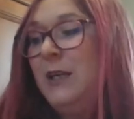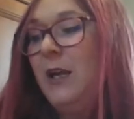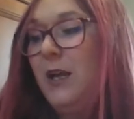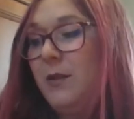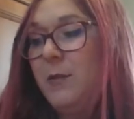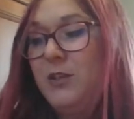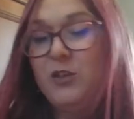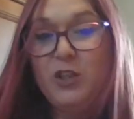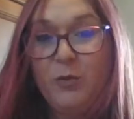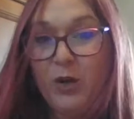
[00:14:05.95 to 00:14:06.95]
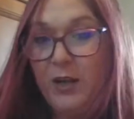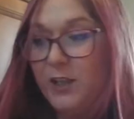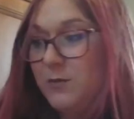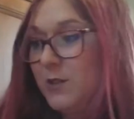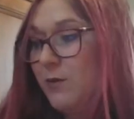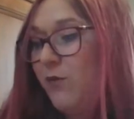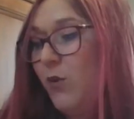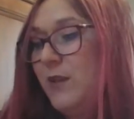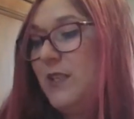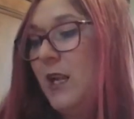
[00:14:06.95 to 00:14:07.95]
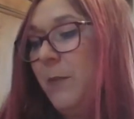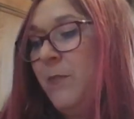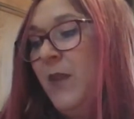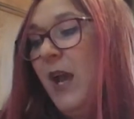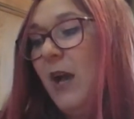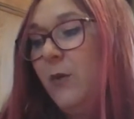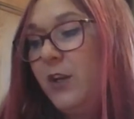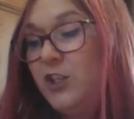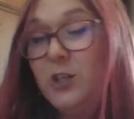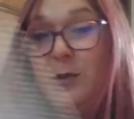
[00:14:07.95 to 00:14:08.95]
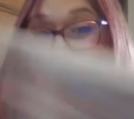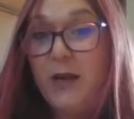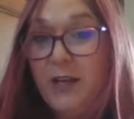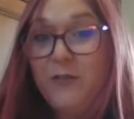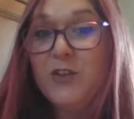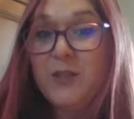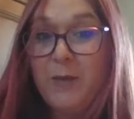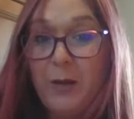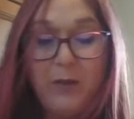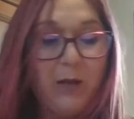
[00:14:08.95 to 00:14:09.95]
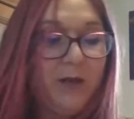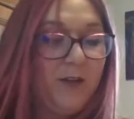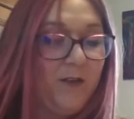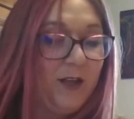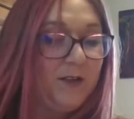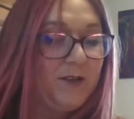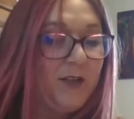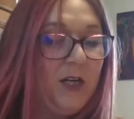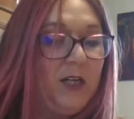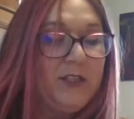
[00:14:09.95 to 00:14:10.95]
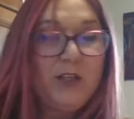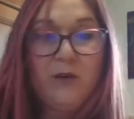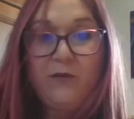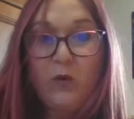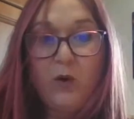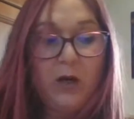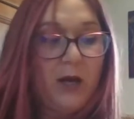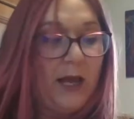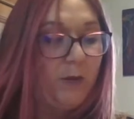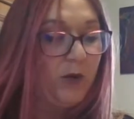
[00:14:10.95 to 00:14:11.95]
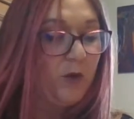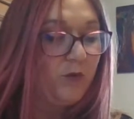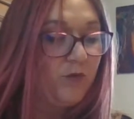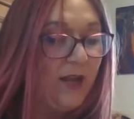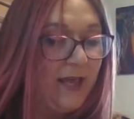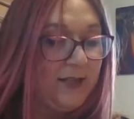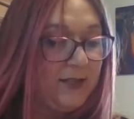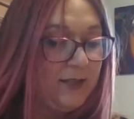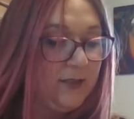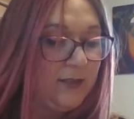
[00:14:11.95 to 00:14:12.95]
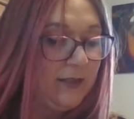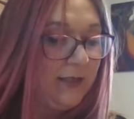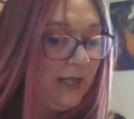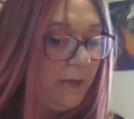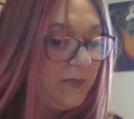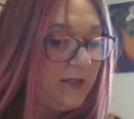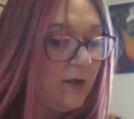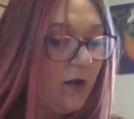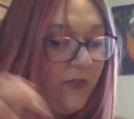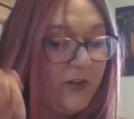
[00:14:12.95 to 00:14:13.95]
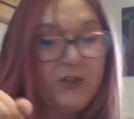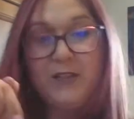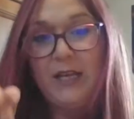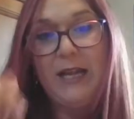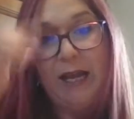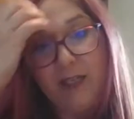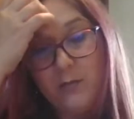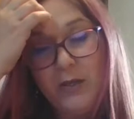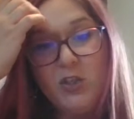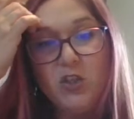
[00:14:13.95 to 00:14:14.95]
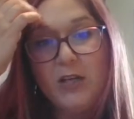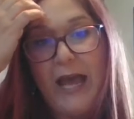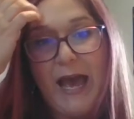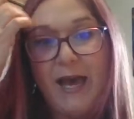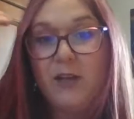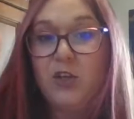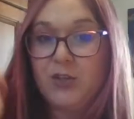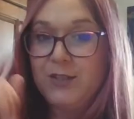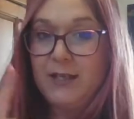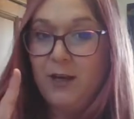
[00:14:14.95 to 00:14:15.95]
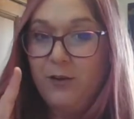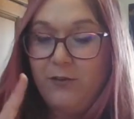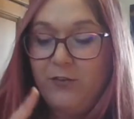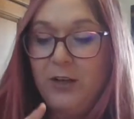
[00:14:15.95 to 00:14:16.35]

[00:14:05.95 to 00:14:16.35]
Let me do 2 more announcements before we set up. I wanted you to be ready for some upcoming events. So for our red lips on Thursday night, be sure to add yourself.